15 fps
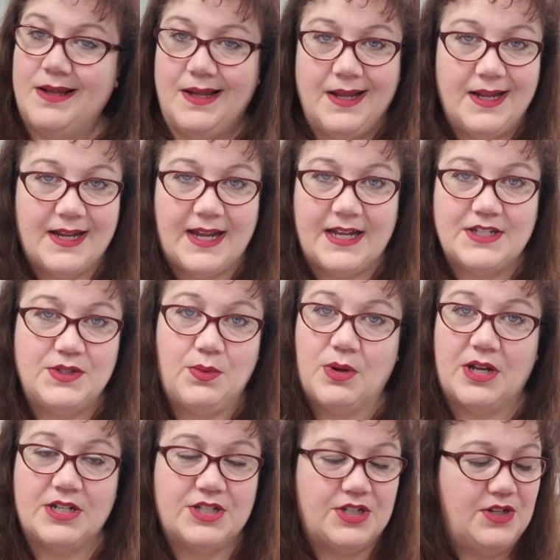in case you
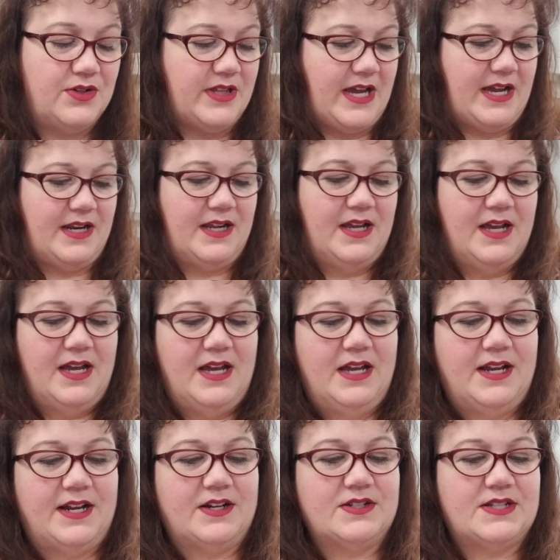wanted to know that.
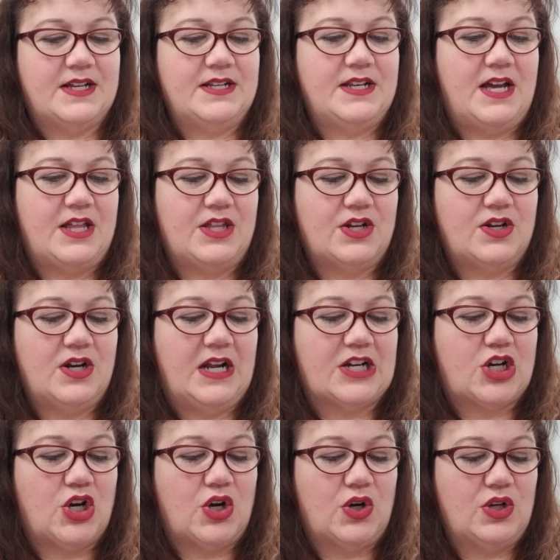Here's another
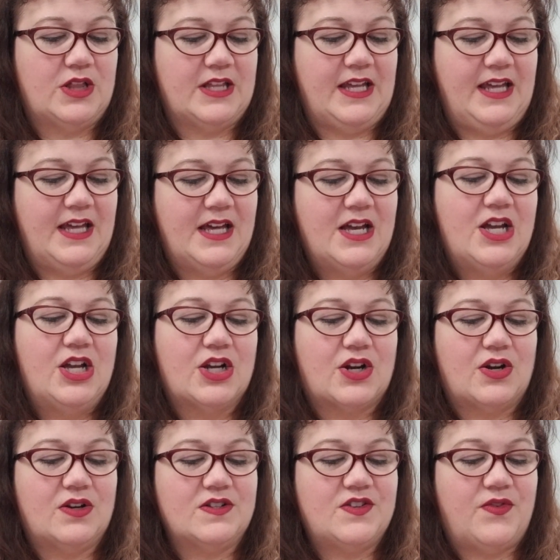curly
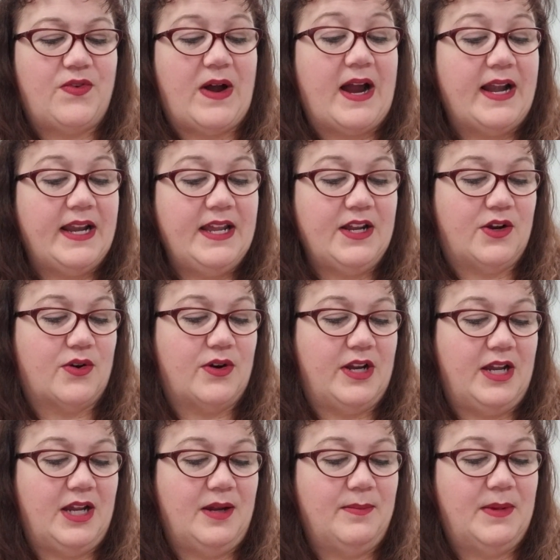curl defining
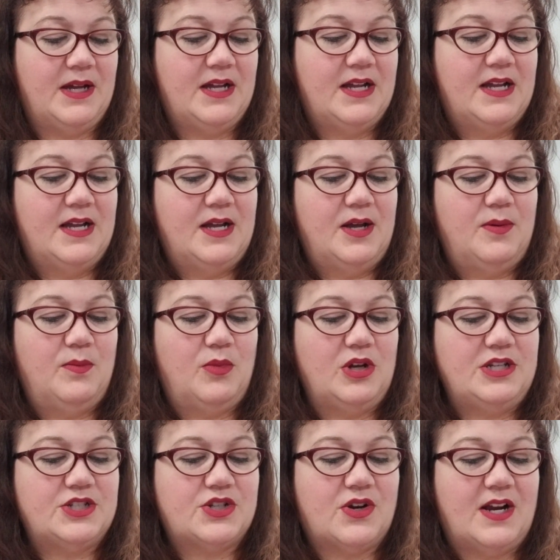cream.
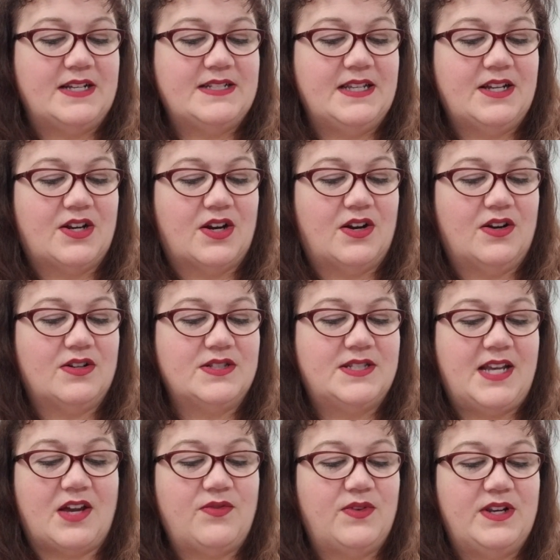Moisturizing curl
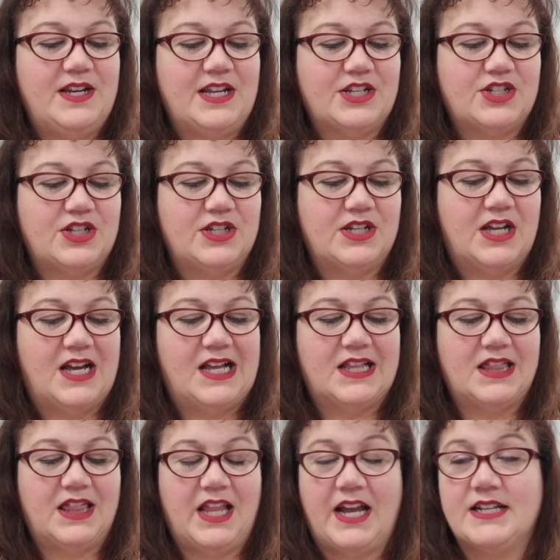definition,
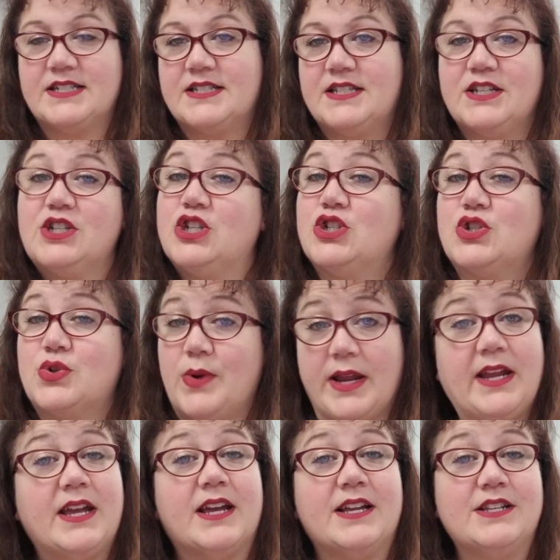less
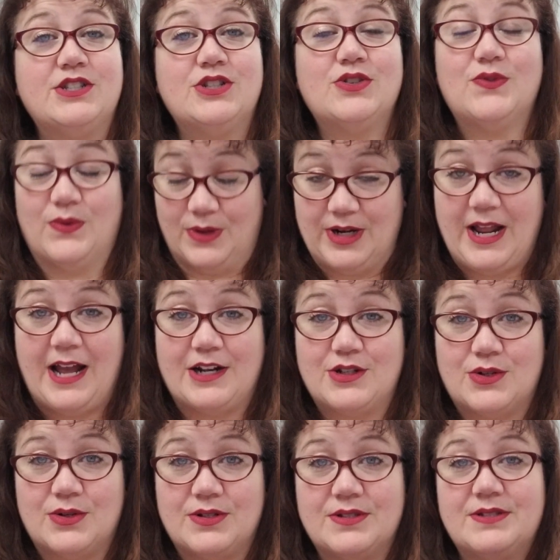shrinkage for
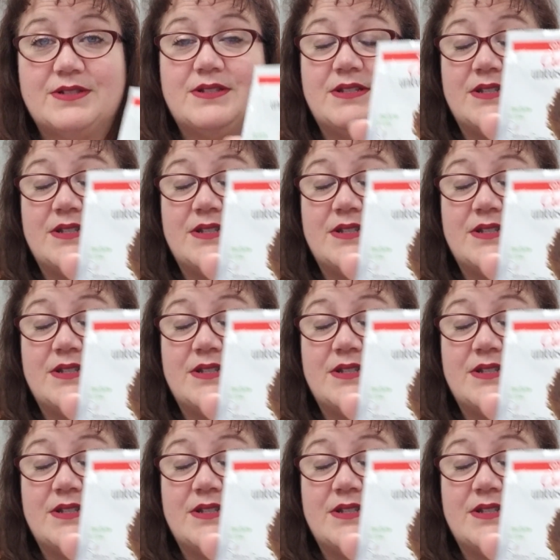naturals.